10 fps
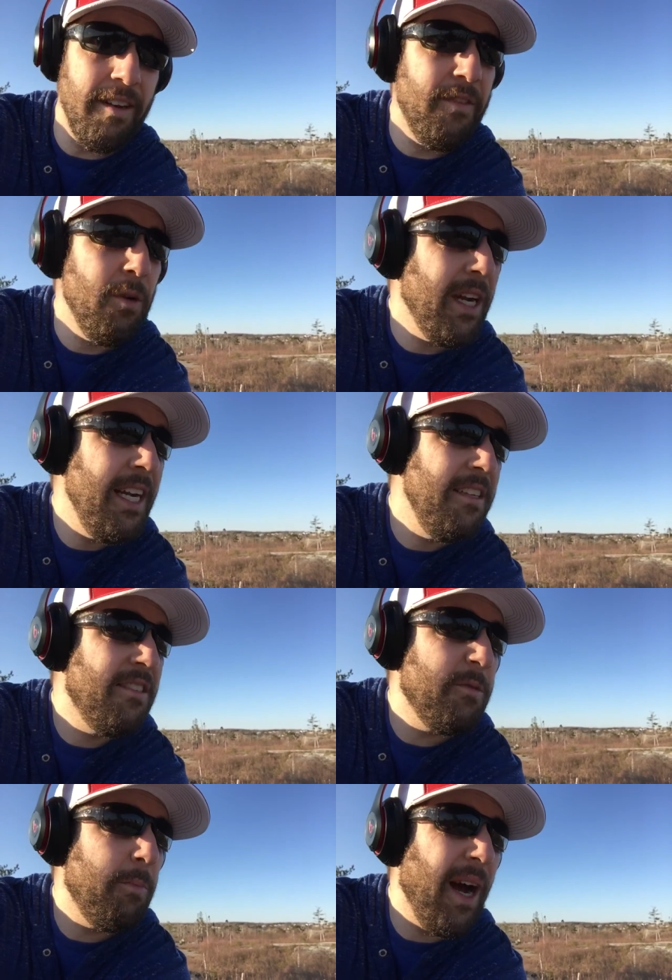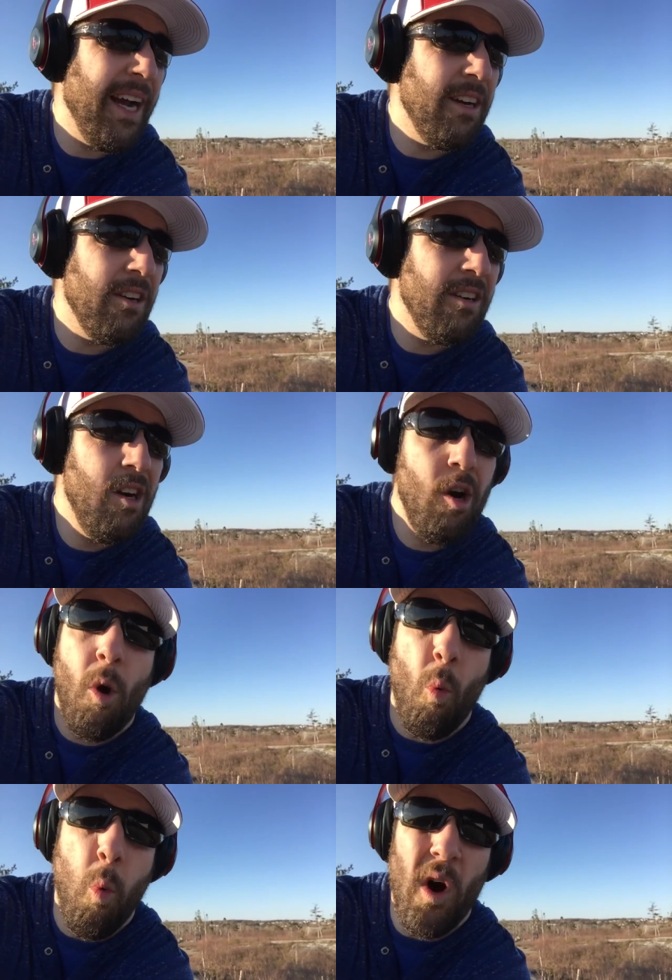If you can inspire
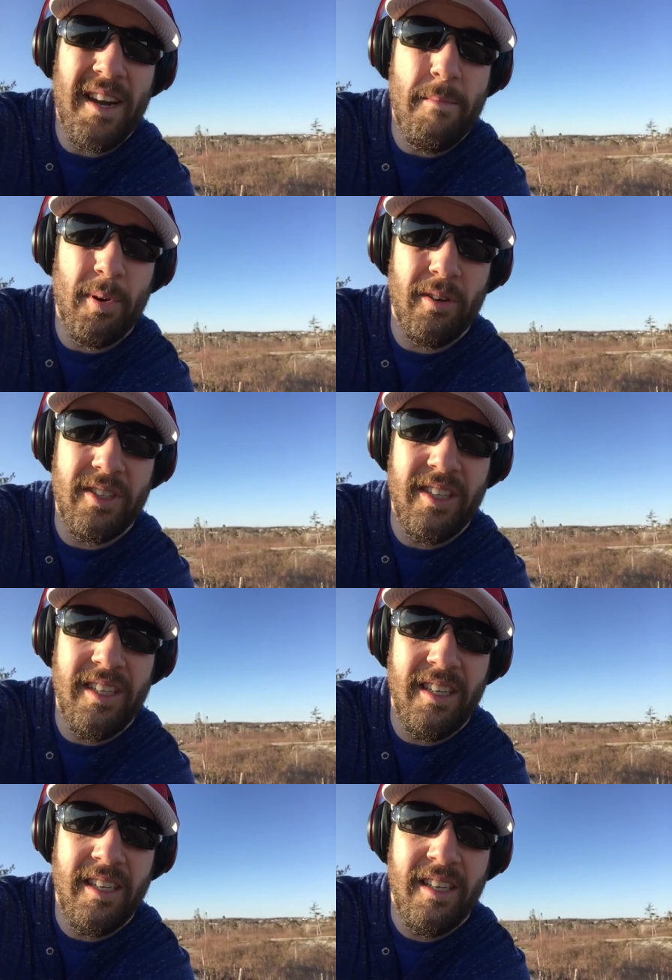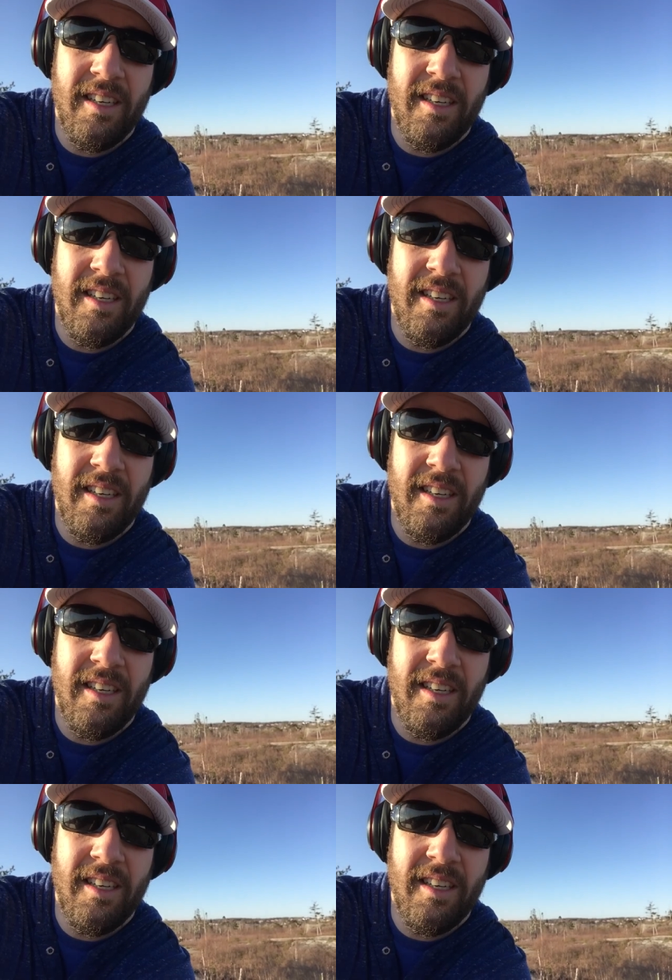one person